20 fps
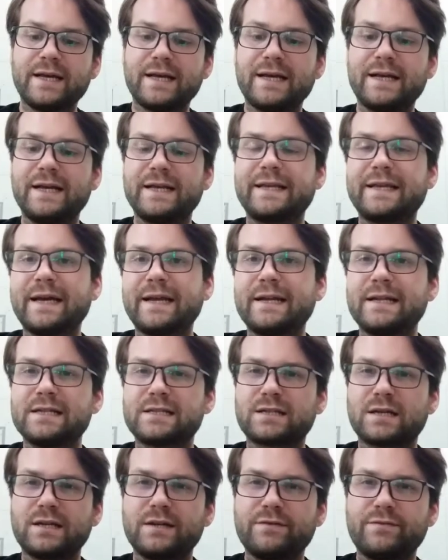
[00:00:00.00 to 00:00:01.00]
again, it's
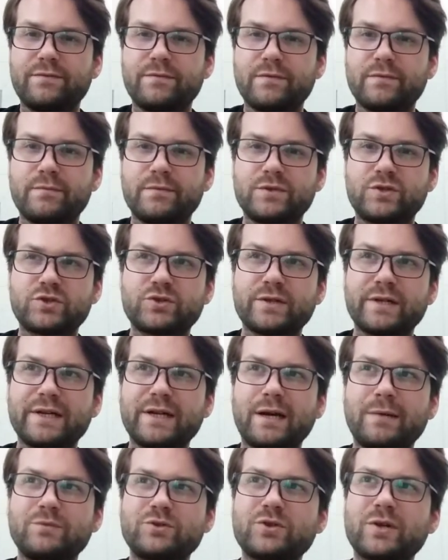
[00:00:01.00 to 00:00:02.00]
kind of
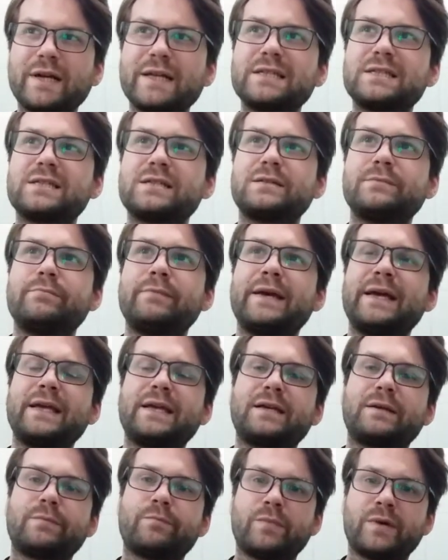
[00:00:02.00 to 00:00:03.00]
I'm trying to
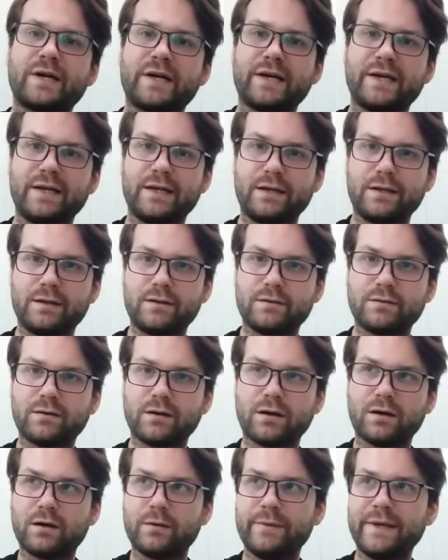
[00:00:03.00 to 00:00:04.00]
make my
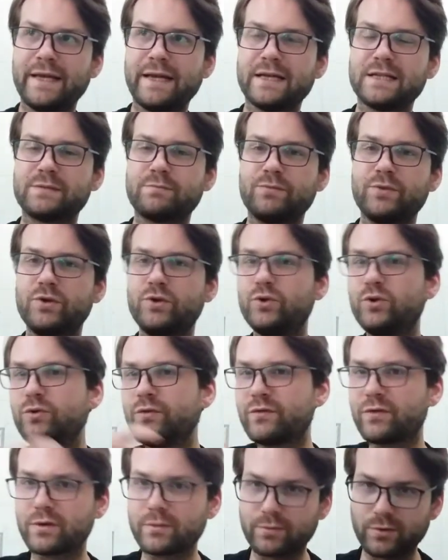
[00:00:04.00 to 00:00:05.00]
army as
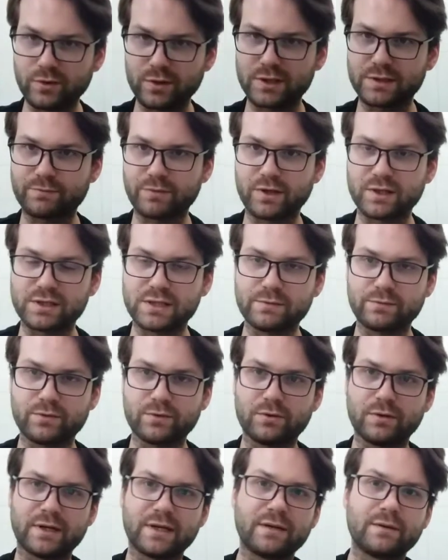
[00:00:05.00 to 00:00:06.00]
maneuverable as
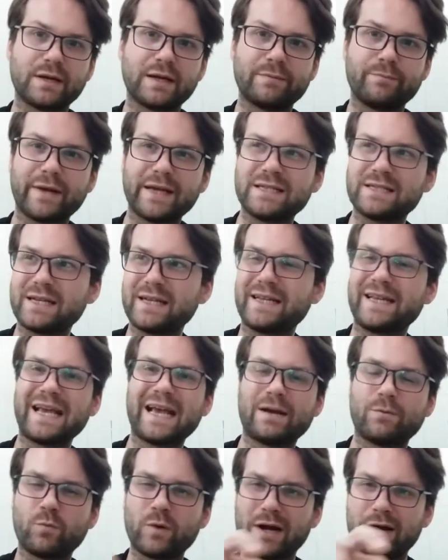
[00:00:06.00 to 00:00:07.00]
possible and basically
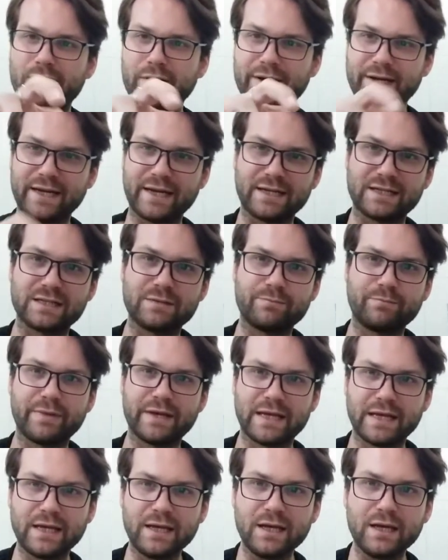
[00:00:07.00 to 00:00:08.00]
get where I need to
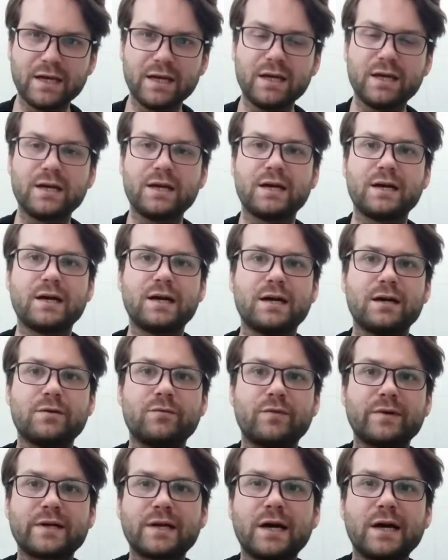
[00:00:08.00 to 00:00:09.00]
be,
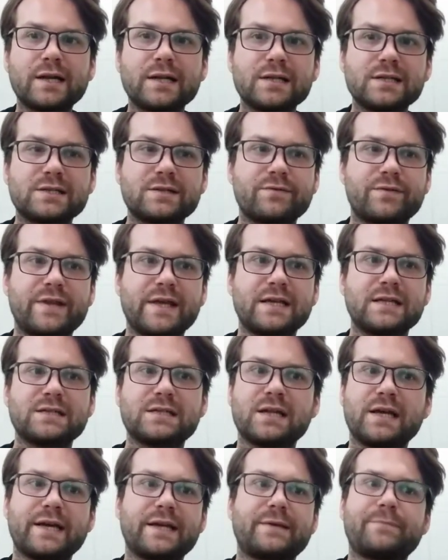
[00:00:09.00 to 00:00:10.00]
regardless of things
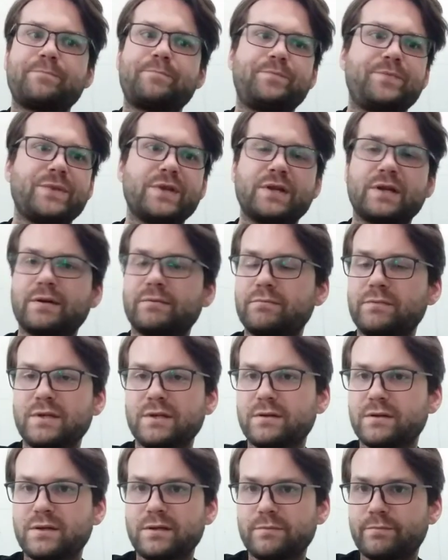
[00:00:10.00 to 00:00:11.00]
like
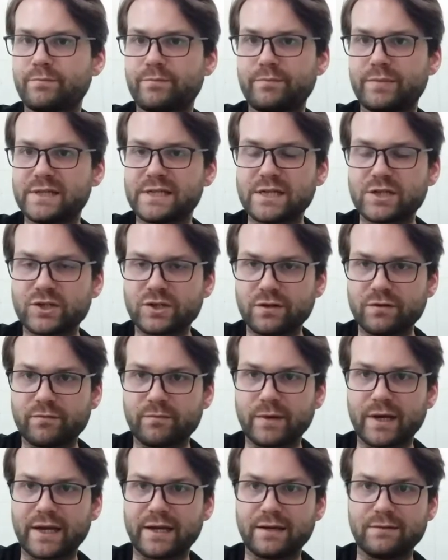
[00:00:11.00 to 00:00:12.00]
the position of
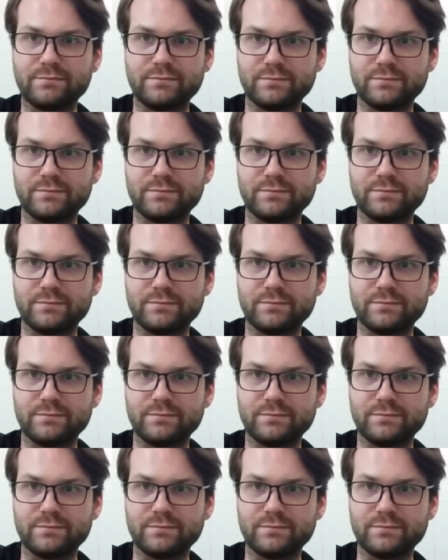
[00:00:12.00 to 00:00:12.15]
my